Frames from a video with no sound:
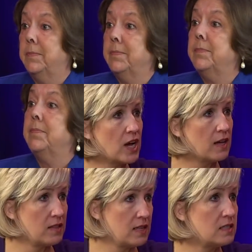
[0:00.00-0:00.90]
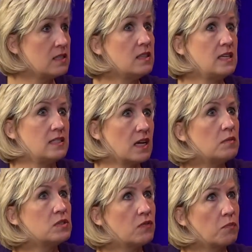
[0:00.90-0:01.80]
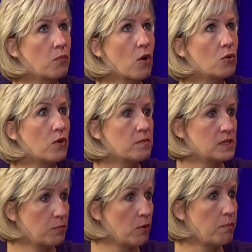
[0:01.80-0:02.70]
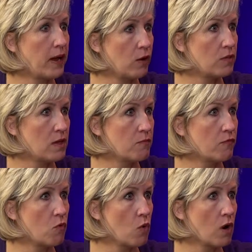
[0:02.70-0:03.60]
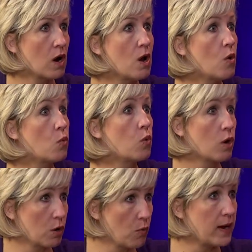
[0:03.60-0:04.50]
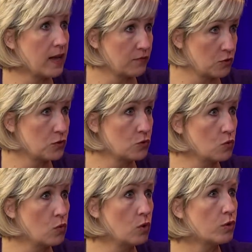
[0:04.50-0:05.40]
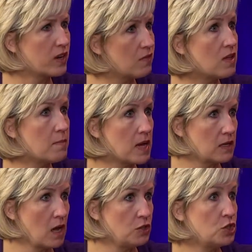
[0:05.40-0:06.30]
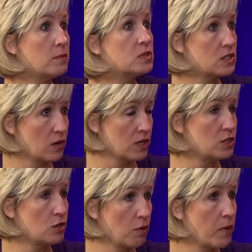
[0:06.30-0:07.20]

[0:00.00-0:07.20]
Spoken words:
These types of programs that prepare them for work right after school or give them a jump start into their